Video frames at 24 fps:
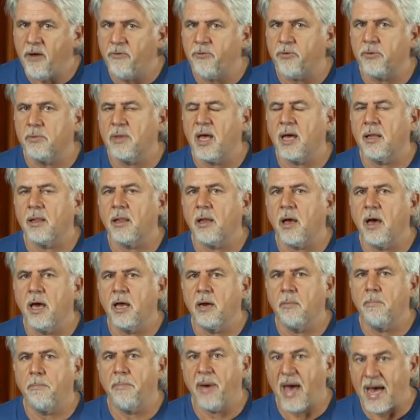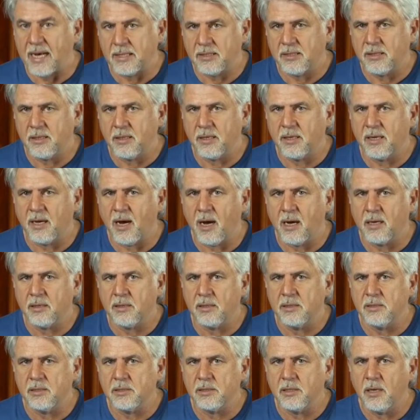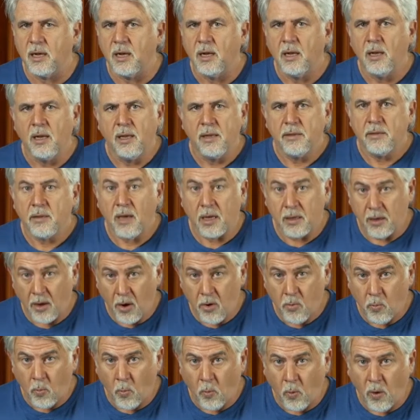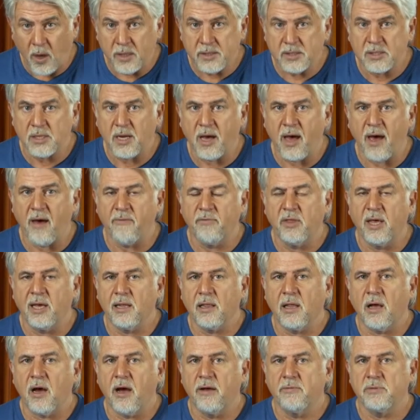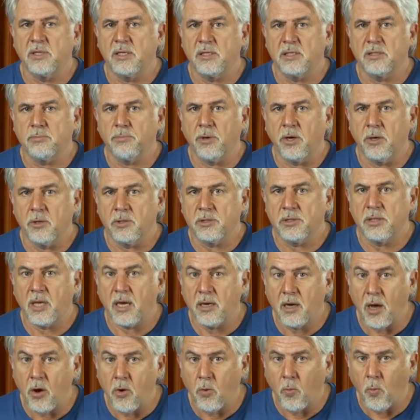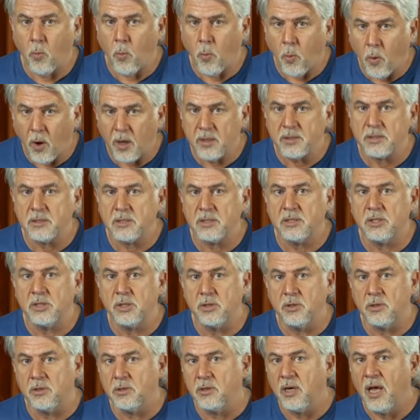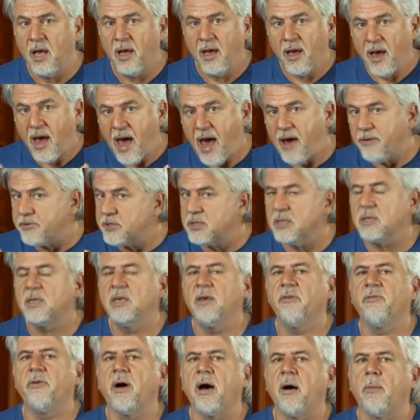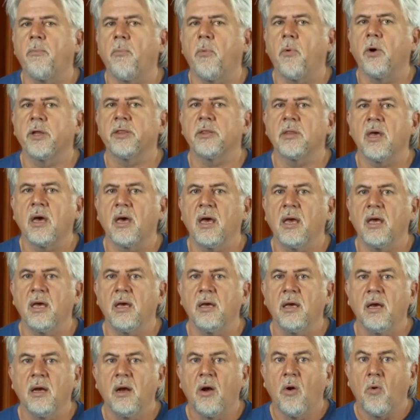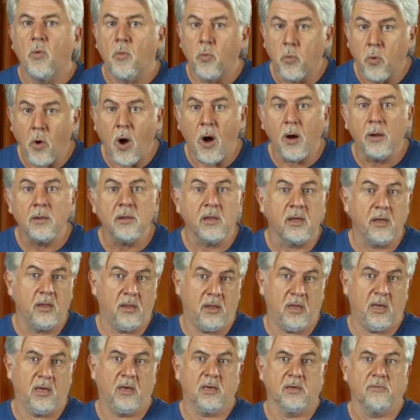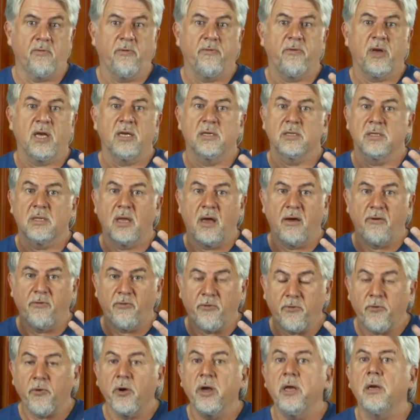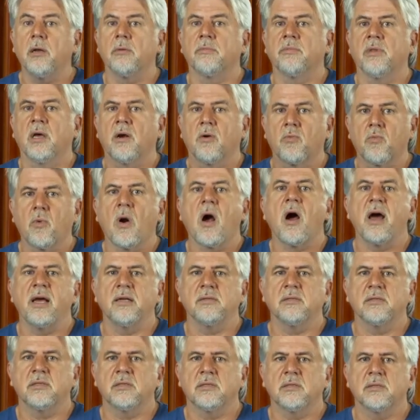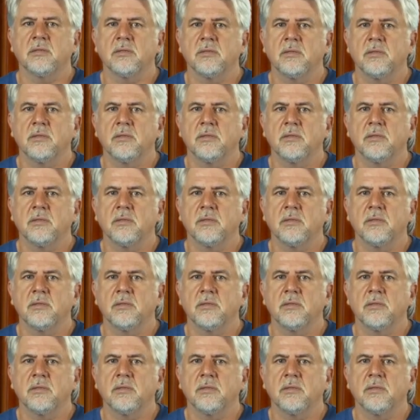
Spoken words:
from that light back to the darkness. They don't want to have their lives exposed. They don't want to have to give up what they wrongly think of as their freedom, their rights.